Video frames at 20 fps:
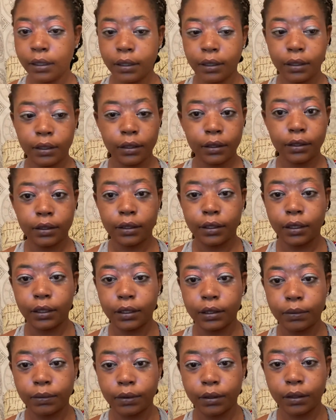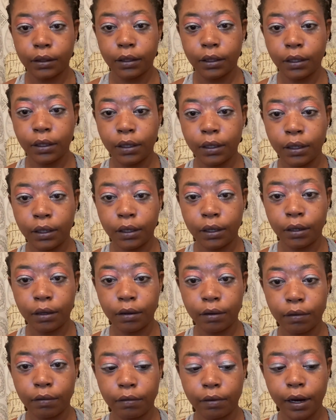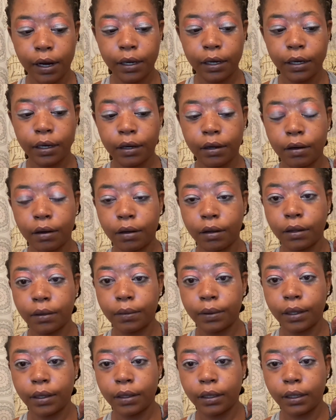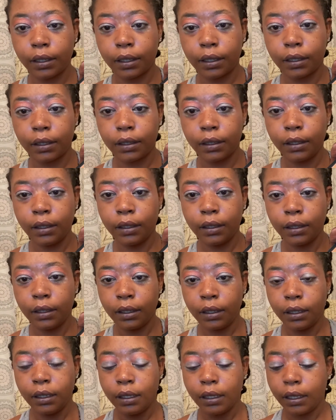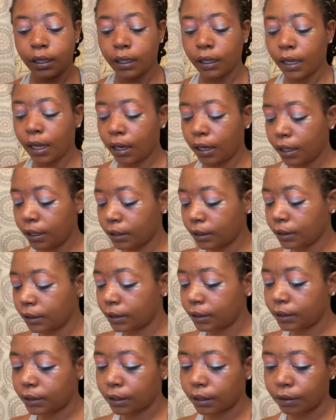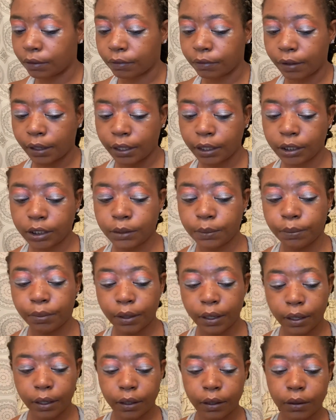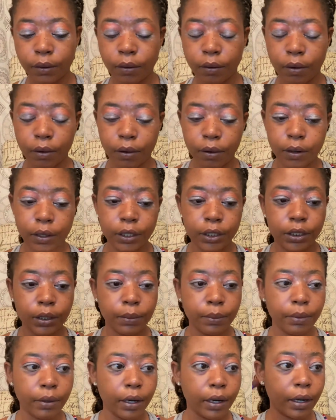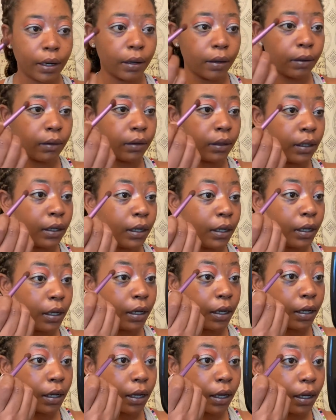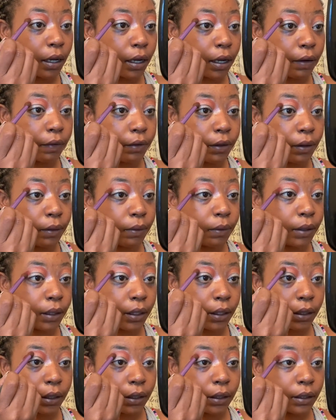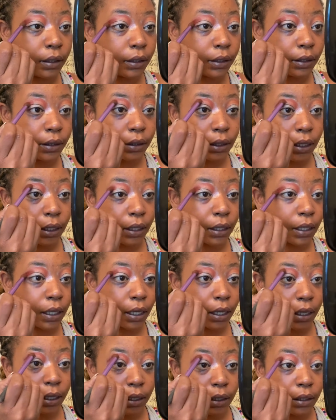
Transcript: It's this one right here all the way on the end. It kind of is a reddish brown or orangey brown, however you want to say that.